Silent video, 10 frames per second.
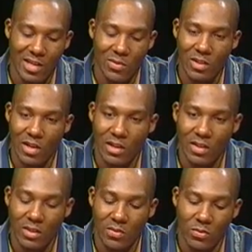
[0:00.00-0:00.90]
down
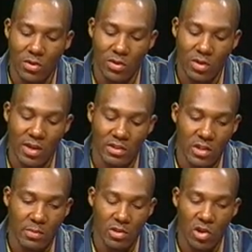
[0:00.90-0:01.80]
with got
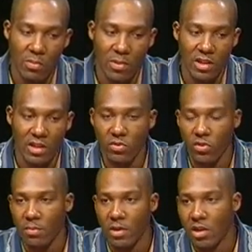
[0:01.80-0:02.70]
jumped on by like
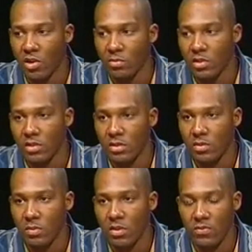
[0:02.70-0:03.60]
3 of my homies.
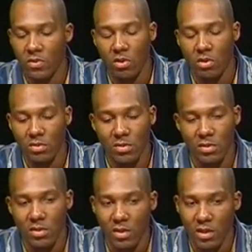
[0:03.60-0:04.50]
We fought,
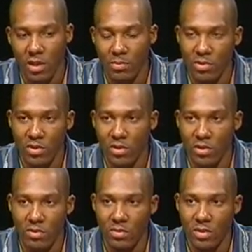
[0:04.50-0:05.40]
got put
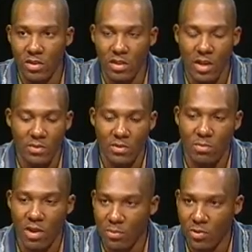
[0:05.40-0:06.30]
on, then I was a
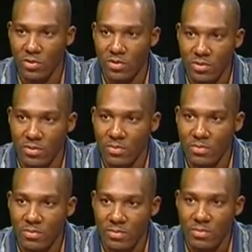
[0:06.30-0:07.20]
member,
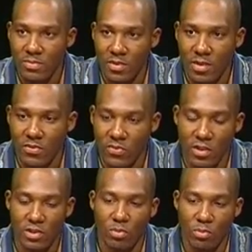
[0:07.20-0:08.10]

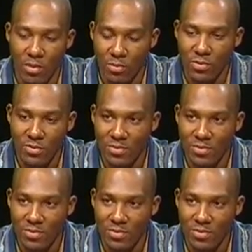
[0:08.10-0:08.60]
official member.